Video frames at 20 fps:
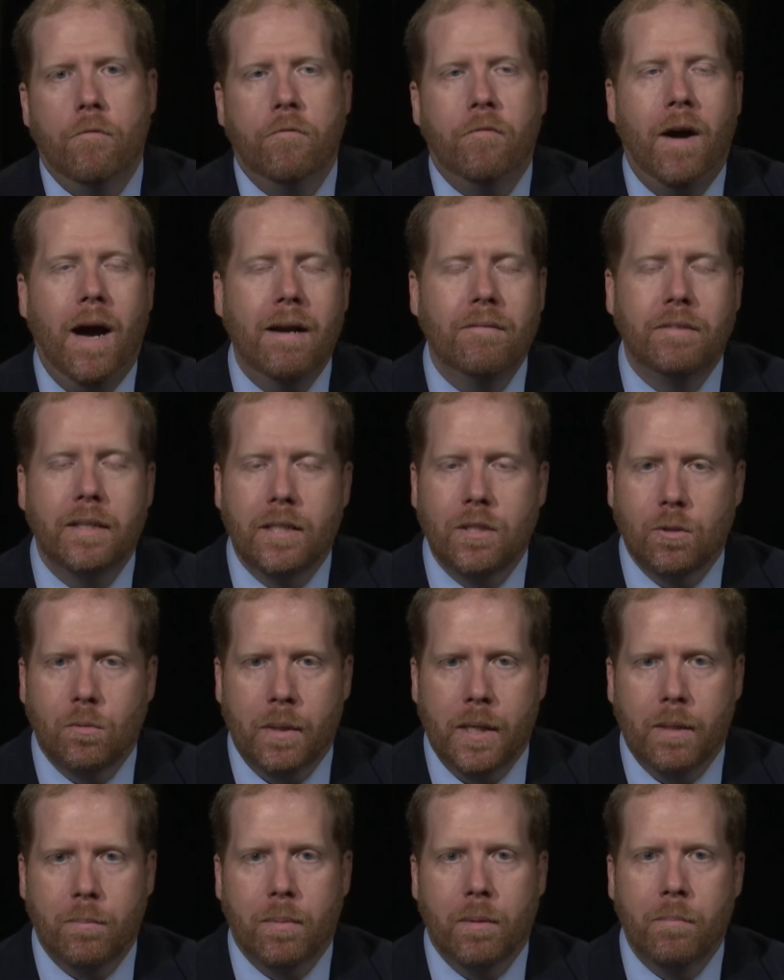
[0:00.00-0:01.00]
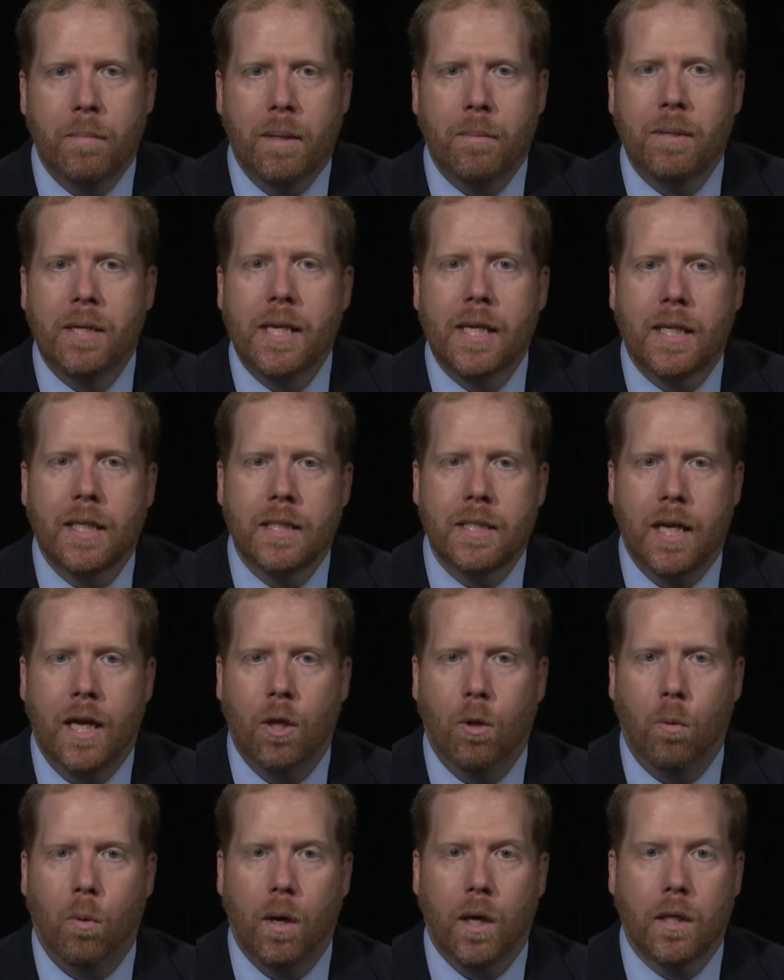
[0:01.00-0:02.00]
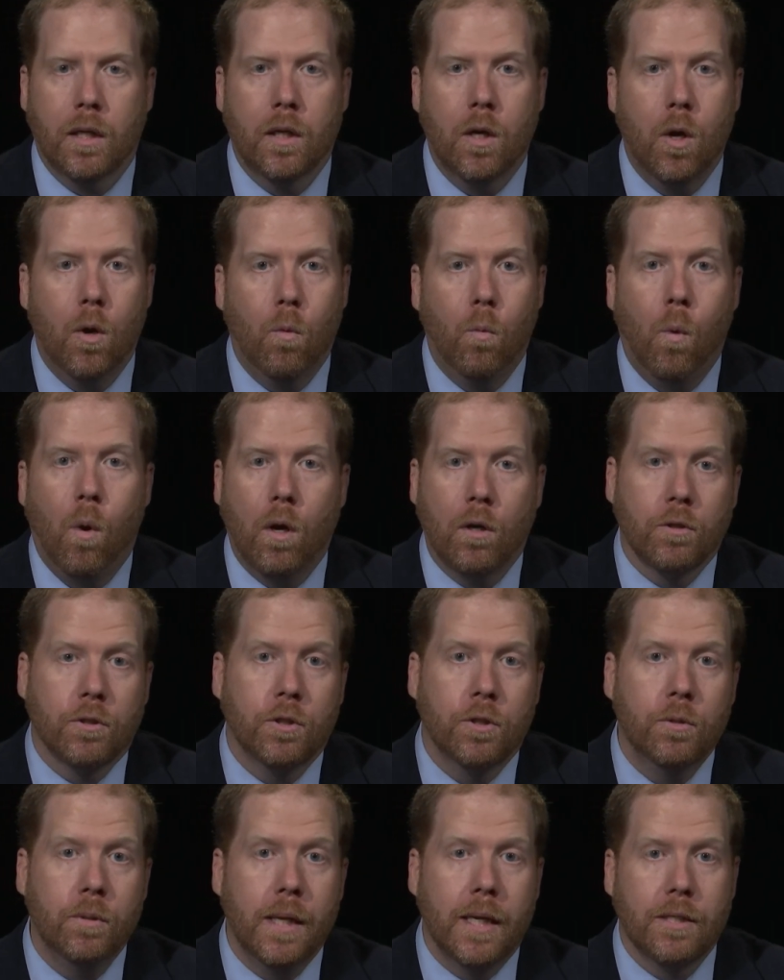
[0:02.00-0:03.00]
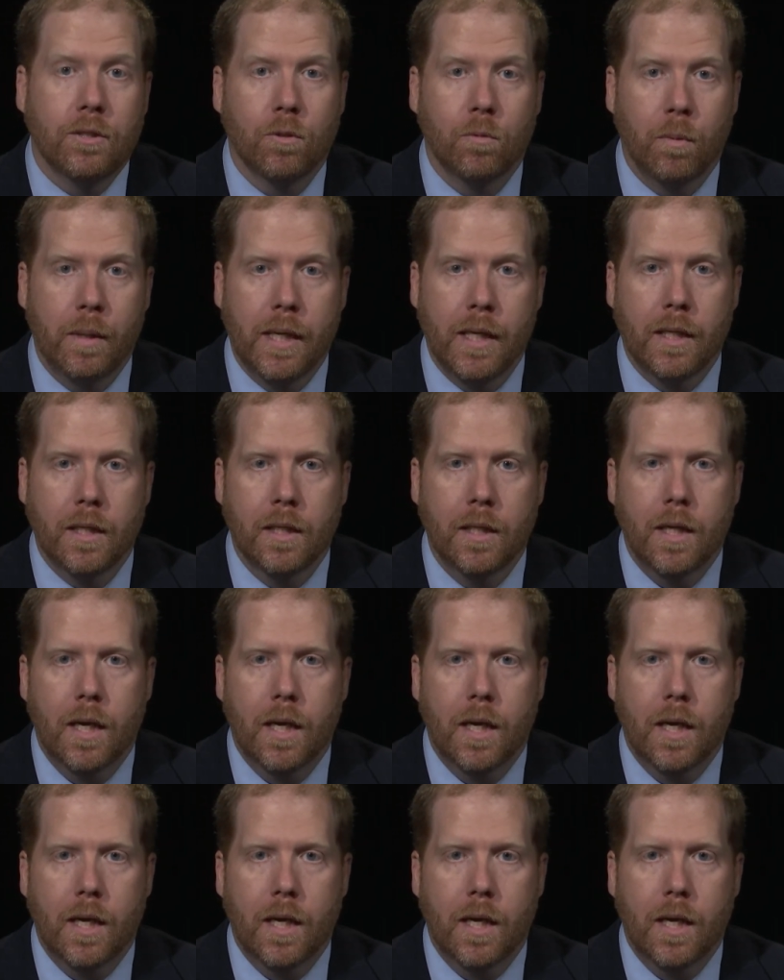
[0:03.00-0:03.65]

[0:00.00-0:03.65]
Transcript: 5 days a week, but maybe he can telework 1 or 2 days a week